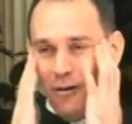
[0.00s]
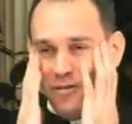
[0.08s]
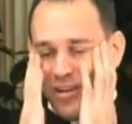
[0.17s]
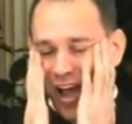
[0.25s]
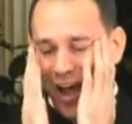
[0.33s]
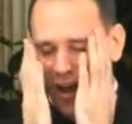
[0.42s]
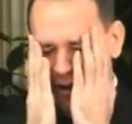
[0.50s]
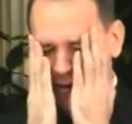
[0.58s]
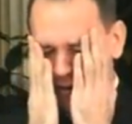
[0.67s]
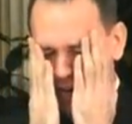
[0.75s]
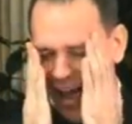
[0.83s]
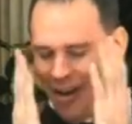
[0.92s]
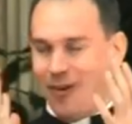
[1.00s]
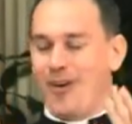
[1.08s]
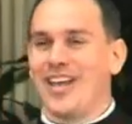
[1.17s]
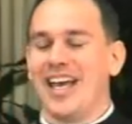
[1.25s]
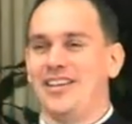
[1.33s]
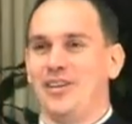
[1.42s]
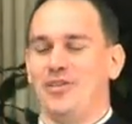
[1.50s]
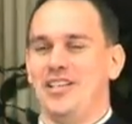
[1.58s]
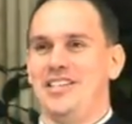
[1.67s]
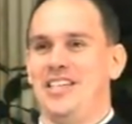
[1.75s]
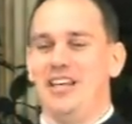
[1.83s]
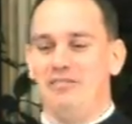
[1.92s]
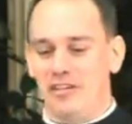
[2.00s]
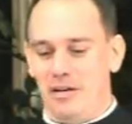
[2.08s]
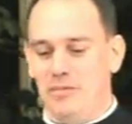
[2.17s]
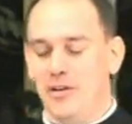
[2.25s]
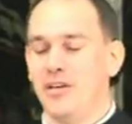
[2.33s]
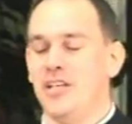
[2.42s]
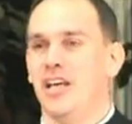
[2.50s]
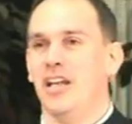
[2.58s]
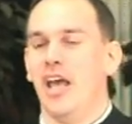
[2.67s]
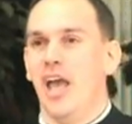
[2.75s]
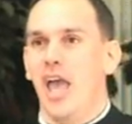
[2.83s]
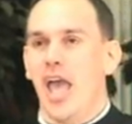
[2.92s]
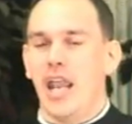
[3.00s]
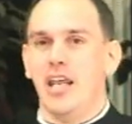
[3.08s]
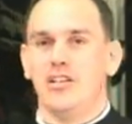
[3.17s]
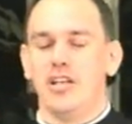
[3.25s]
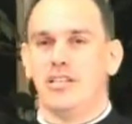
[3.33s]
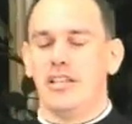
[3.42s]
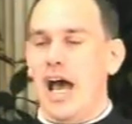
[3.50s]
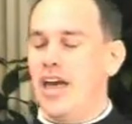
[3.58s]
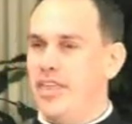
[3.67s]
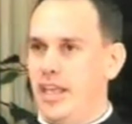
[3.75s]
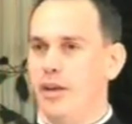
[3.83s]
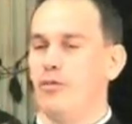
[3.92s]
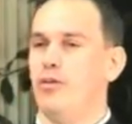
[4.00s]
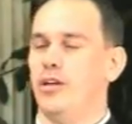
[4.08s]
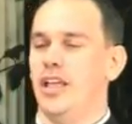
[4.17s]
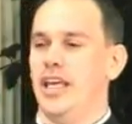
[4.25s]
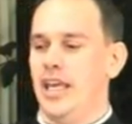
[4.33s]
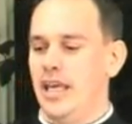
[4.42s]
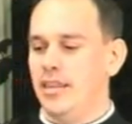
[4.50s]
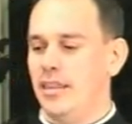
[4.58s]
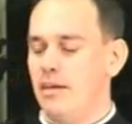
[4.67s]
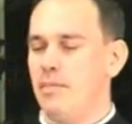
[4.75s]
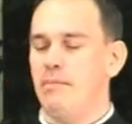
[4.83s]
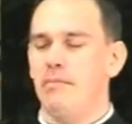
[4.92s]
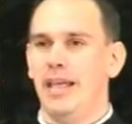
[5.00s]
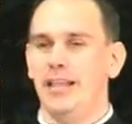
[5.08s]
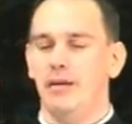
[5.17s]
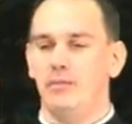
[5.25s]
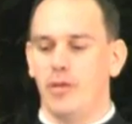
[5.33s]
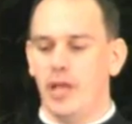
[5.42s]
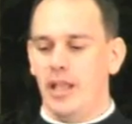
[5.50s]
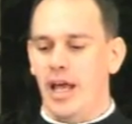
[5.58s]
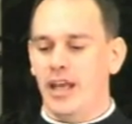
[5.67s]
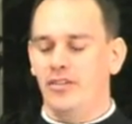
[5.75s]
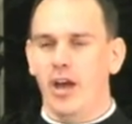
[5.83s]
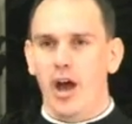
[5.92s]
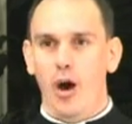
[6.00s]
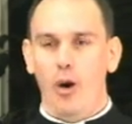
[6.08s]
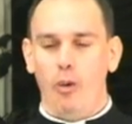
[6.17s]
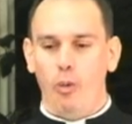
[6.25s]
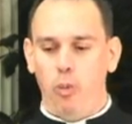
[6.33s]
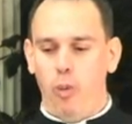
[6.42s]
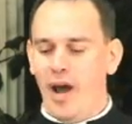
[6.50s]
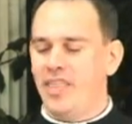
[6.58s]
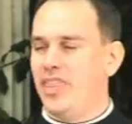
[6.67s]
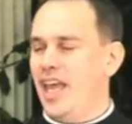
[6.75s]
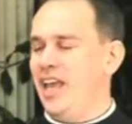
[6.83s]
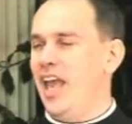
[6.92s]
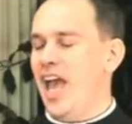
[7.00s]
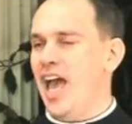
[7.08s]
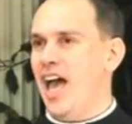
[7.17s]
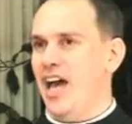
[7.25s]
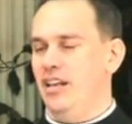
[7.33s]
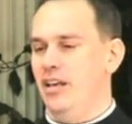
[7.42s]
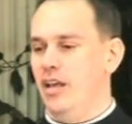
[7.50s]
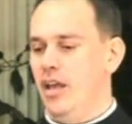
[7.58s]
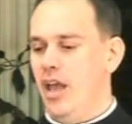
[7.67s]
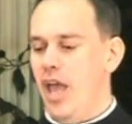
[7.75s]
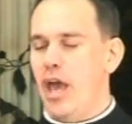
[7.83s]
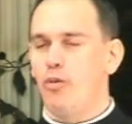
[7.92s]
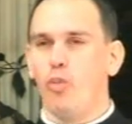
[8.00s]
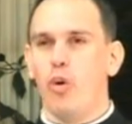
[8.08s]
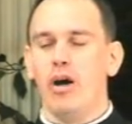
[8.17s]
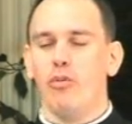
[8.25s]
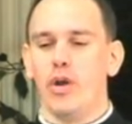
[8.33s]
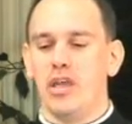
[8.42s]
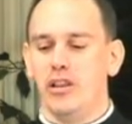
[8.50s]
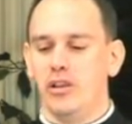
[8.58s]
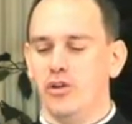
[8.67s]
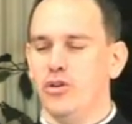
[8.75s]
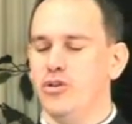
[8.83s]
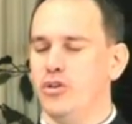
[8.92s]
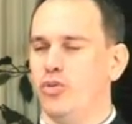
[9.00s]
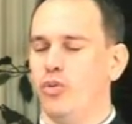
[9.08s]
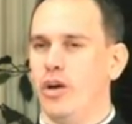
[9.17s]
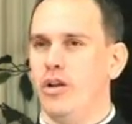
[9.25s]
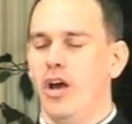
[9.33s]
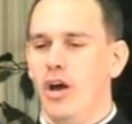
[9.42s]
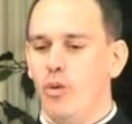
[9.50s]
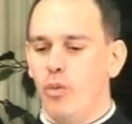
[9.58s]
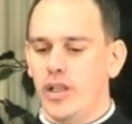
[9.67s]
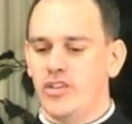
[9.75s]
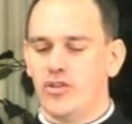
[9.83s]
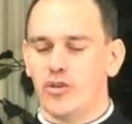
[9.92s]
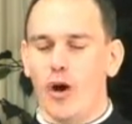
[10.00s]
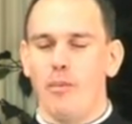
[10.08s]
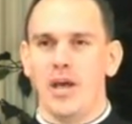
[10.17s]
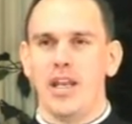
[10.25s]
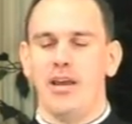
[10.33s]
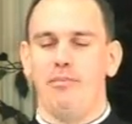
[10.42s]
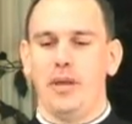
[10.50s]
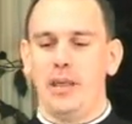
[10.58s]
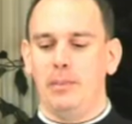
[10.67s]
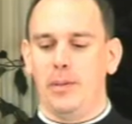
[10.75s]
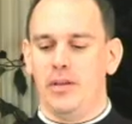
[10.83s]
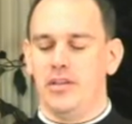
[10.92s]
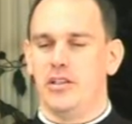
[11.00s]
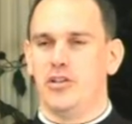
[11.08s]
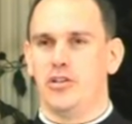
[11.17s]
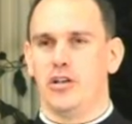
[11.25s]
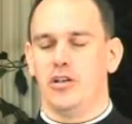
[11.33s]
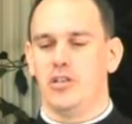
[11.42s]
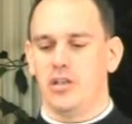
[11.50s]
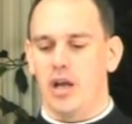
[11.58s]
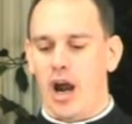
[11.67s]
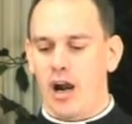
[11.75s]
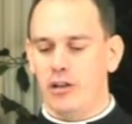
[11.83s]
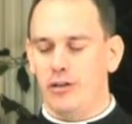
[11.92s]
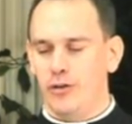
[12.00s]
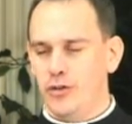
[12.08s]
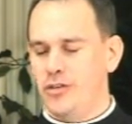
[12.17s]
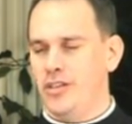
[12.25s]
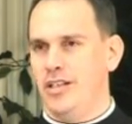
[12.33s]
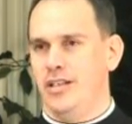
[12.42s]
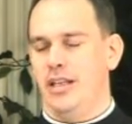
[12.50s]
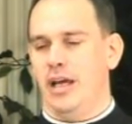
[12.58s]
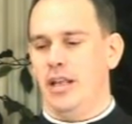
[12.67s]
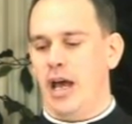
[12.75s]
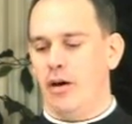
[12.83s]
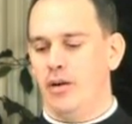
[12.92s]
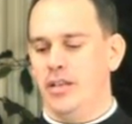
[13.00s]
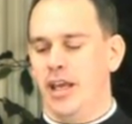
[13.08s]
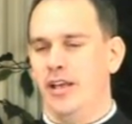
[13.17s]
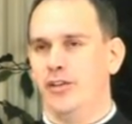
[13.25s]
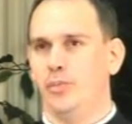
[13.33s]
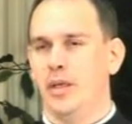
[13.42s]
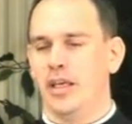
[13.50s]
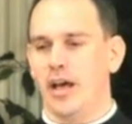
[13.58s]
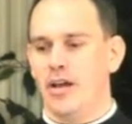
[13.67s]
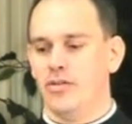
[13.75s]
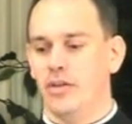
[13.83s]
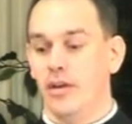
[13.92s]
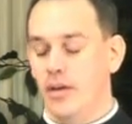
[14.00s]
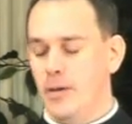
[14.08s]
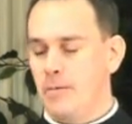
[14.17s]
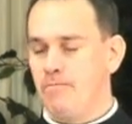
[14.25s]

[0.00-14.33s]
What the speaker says: oh no, I won't get to receive communion. And I think it really hit them. It made them realize what they had and what we lose, what so many people in the church are losing nowadays because